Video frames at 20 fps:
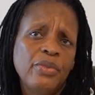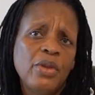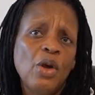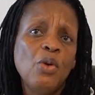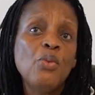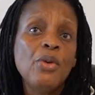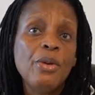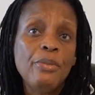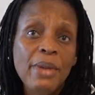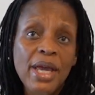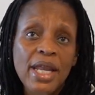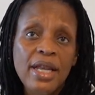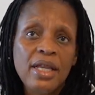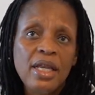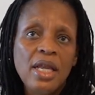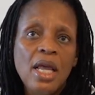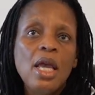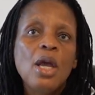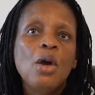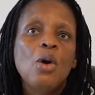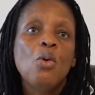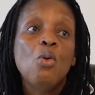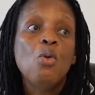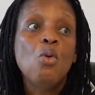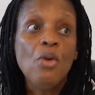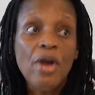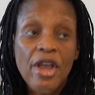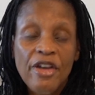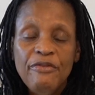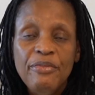women
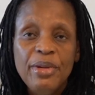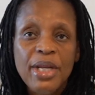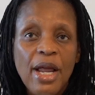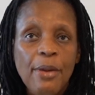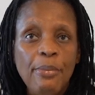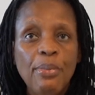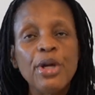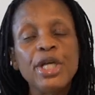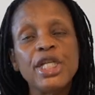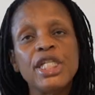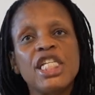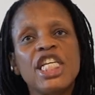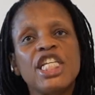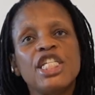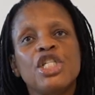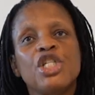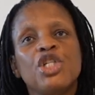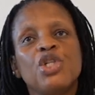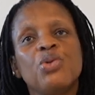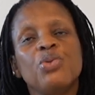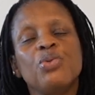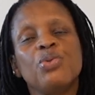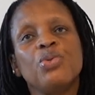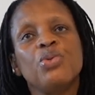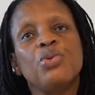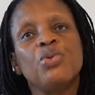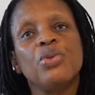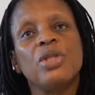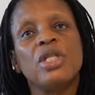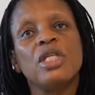who have been appointed
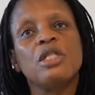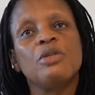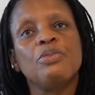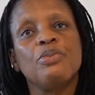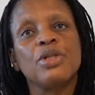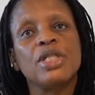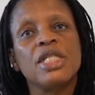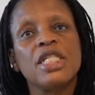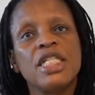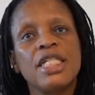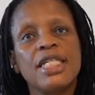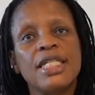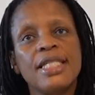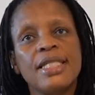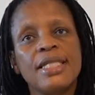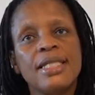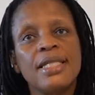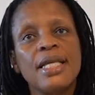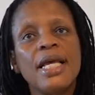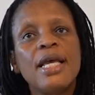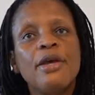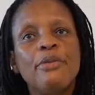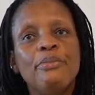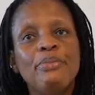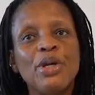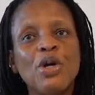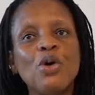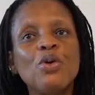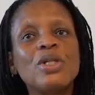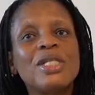to these positions,
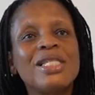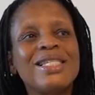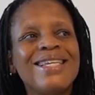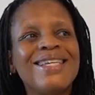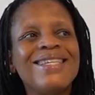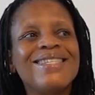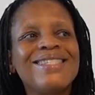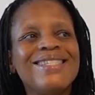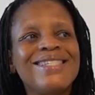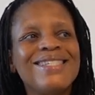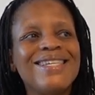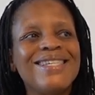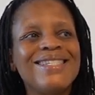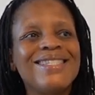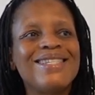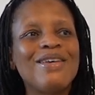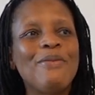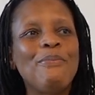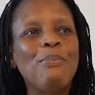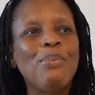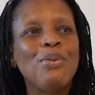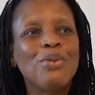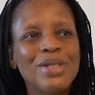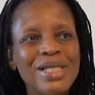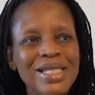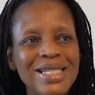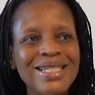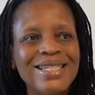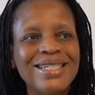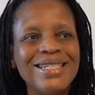because it's a
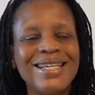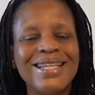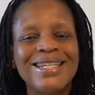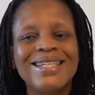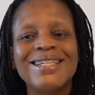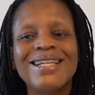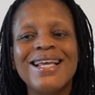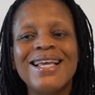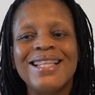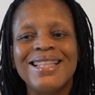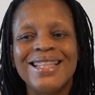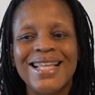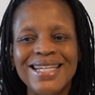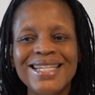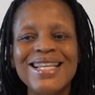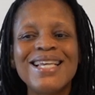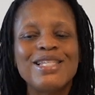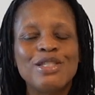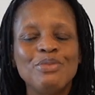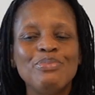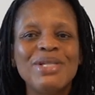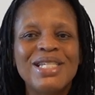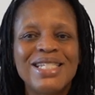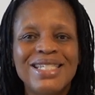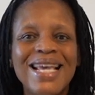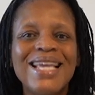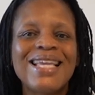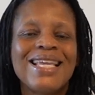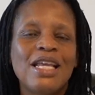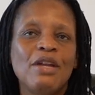position that has been
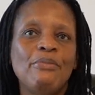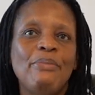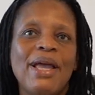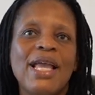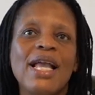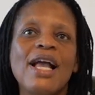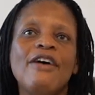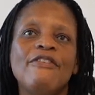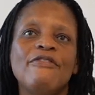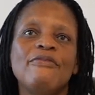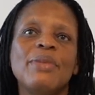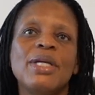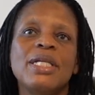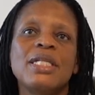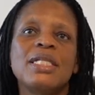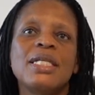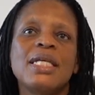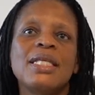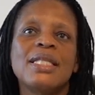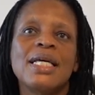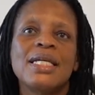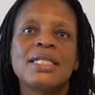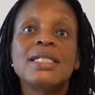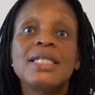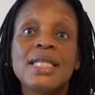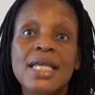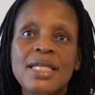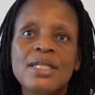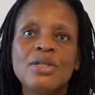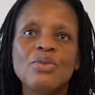taken by government that
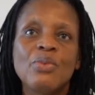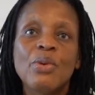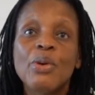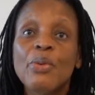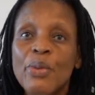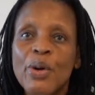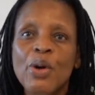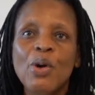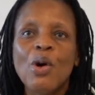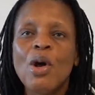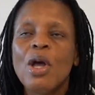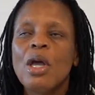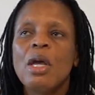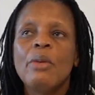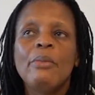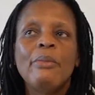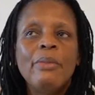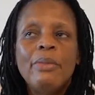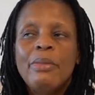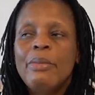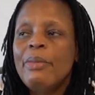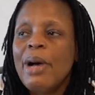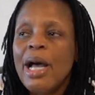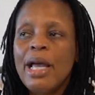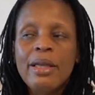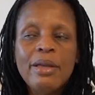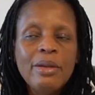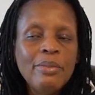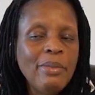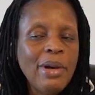says we will.
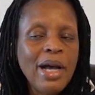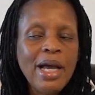My